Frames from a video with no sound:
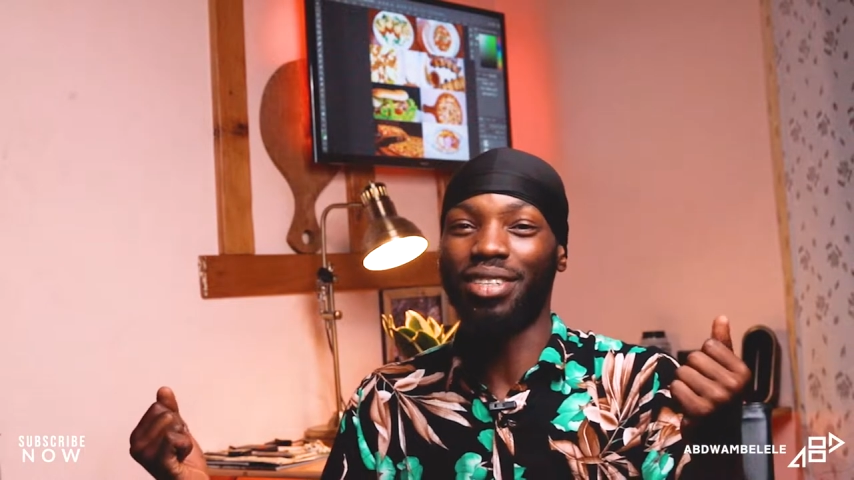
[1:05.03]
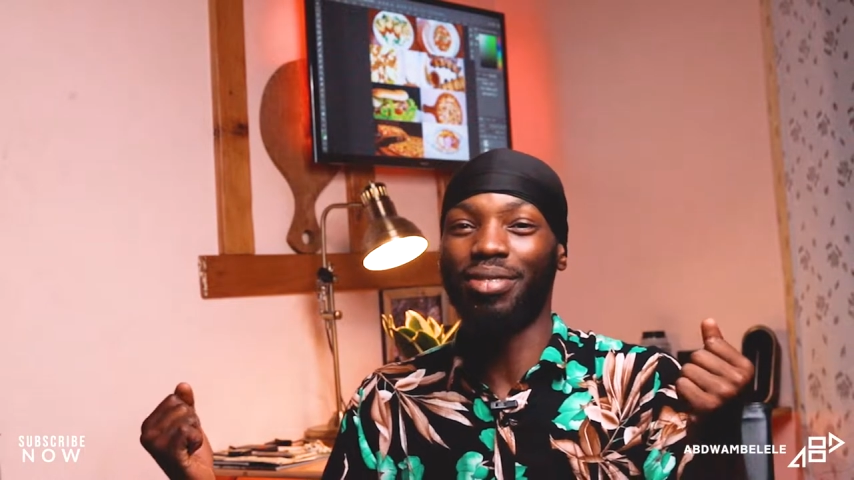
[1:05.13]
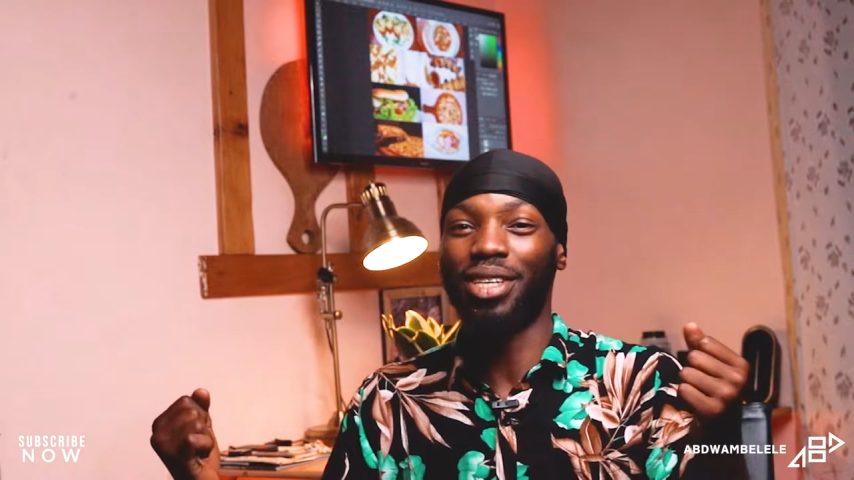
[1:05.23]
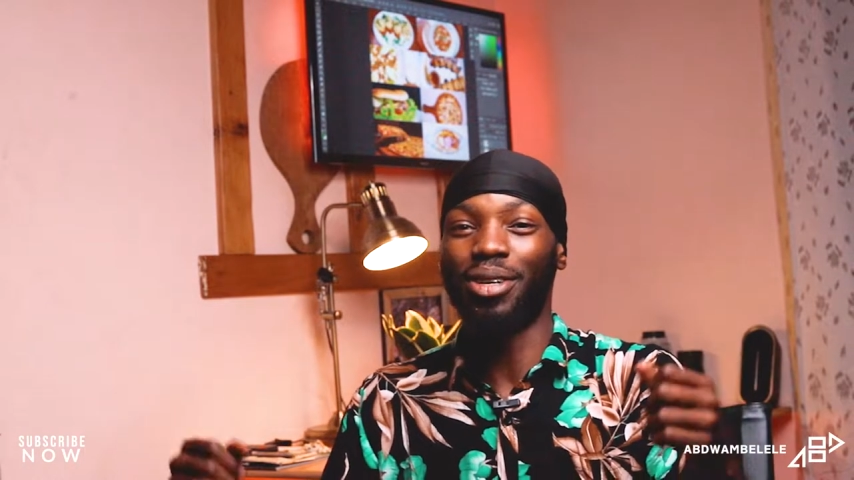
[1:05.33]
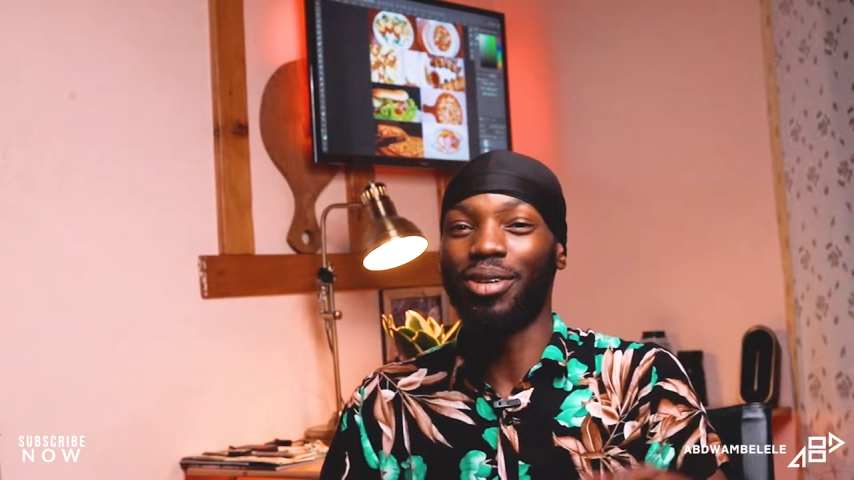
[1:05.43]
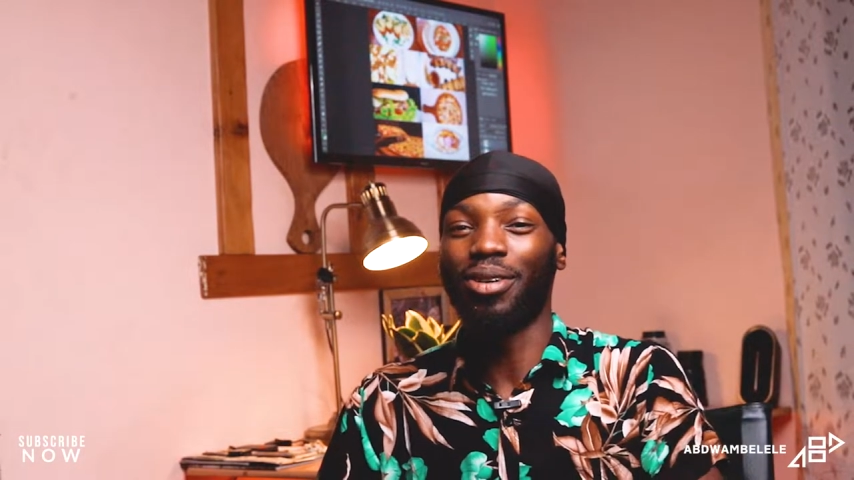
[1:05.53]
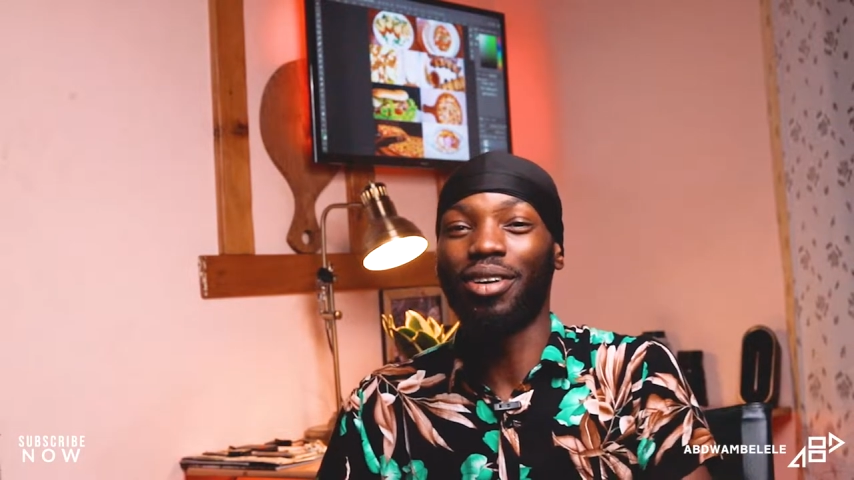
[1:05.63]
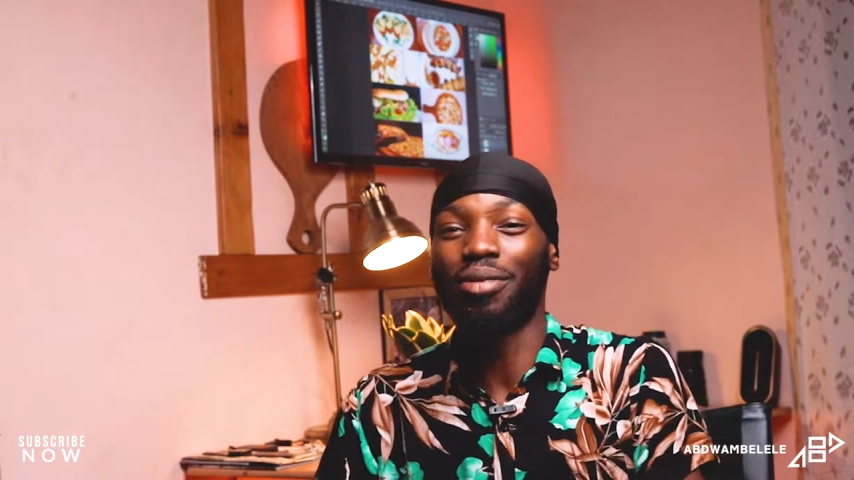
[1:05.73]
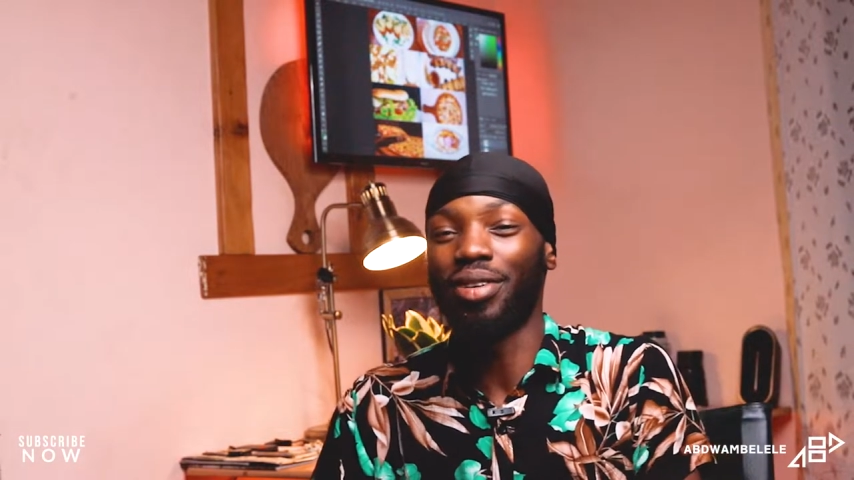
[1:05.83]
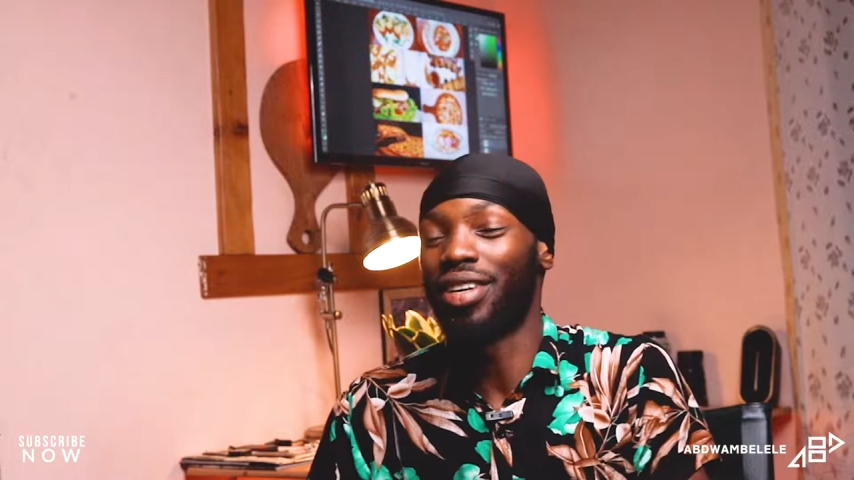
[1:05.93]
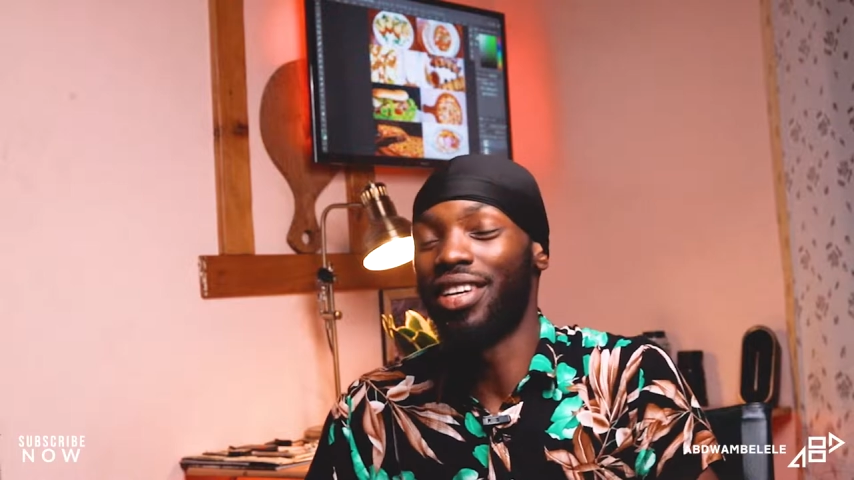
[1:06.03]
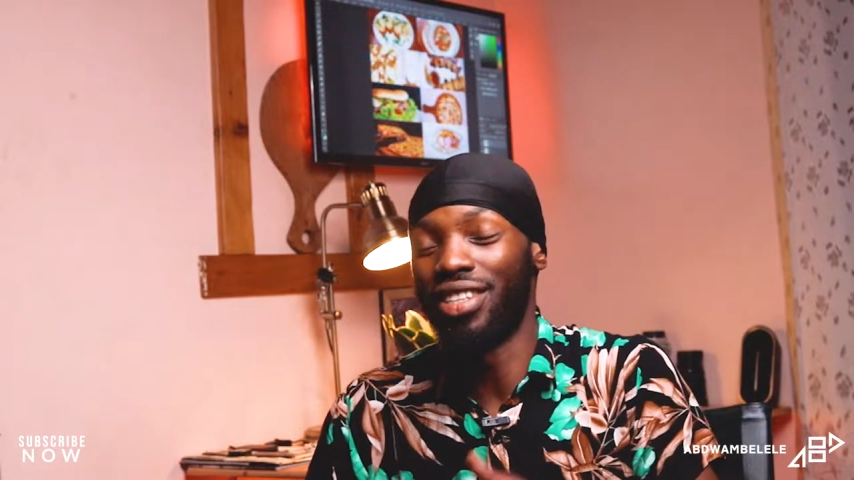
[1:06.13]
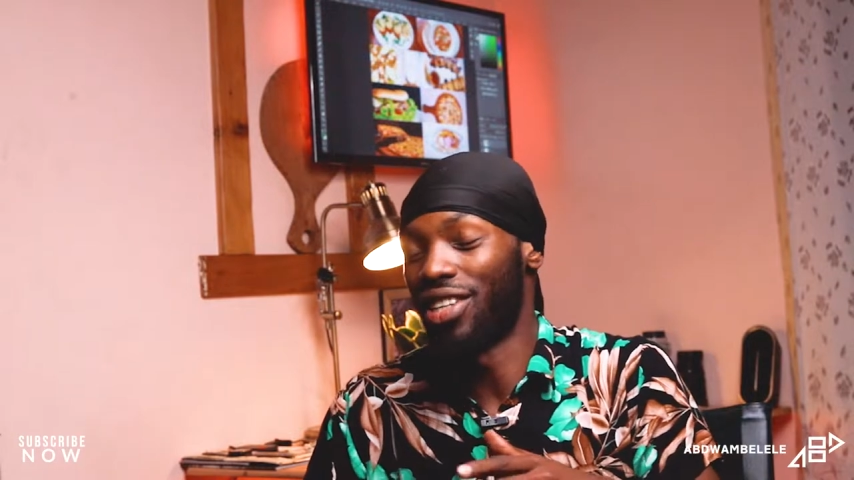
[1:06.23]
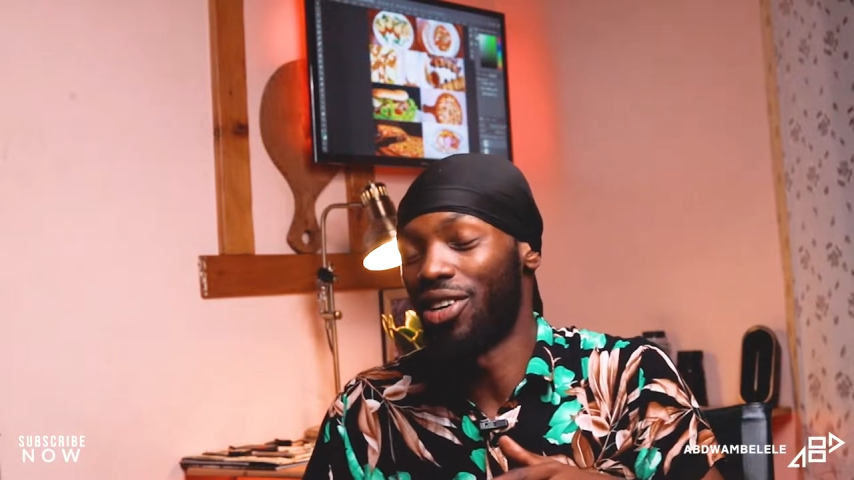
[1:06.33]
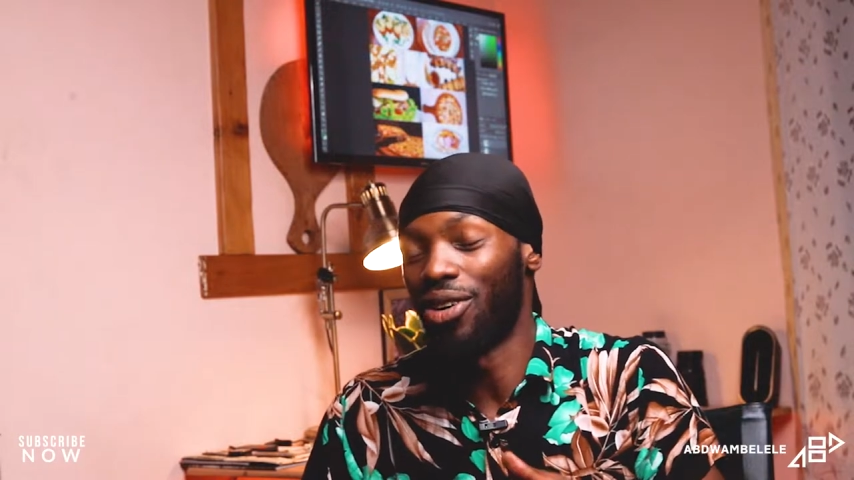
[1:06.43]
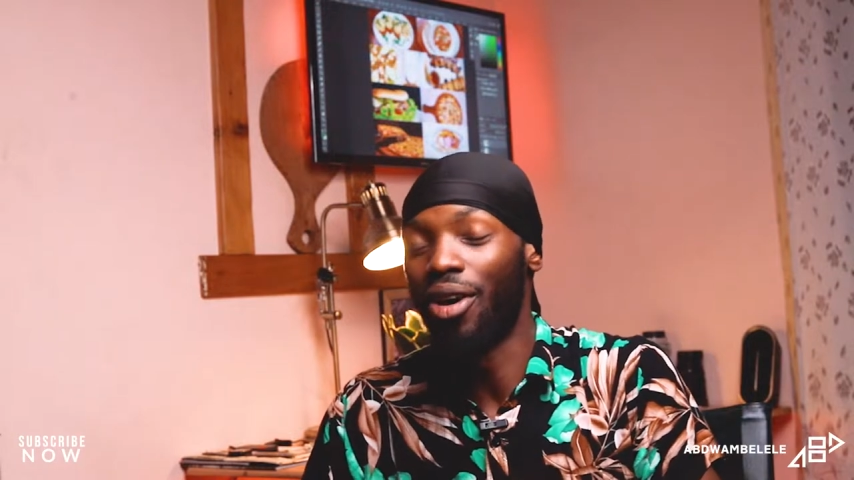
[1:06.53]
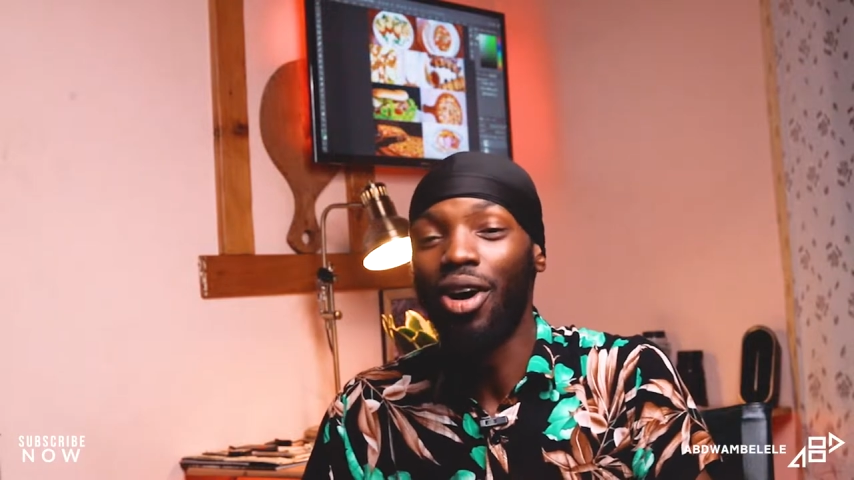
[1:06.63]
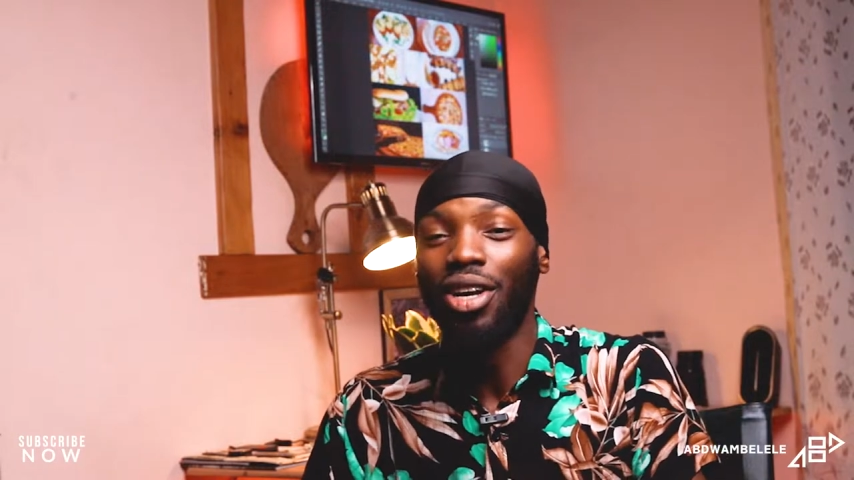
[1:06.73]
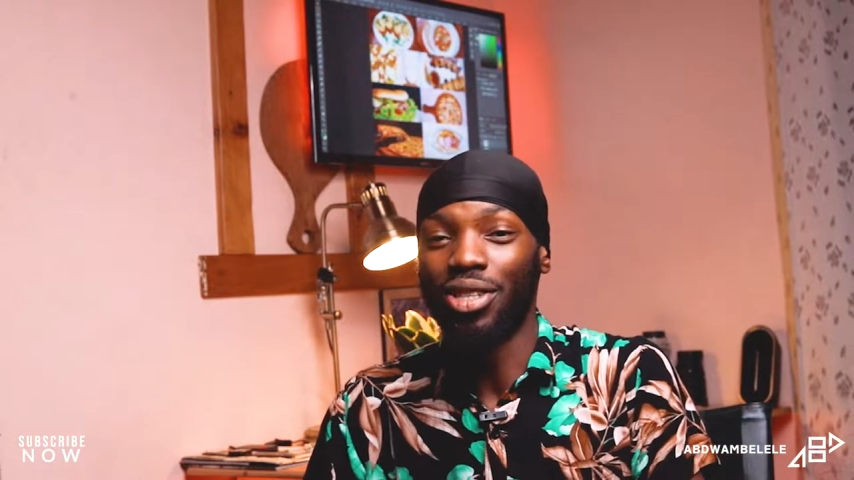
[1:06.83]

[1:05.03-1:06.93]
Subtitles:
videography in general.